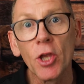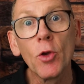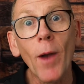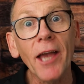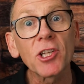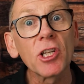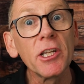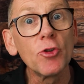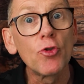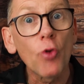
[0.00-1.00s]
you
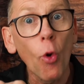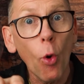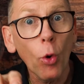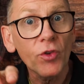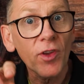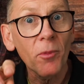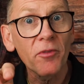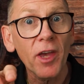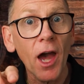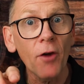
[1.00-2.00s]
actually draw some
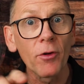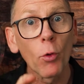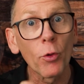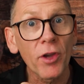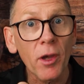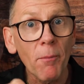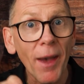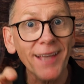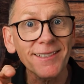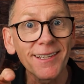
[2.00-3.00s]
of the current or the
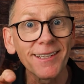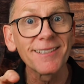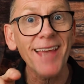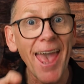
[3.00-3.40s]
capacitance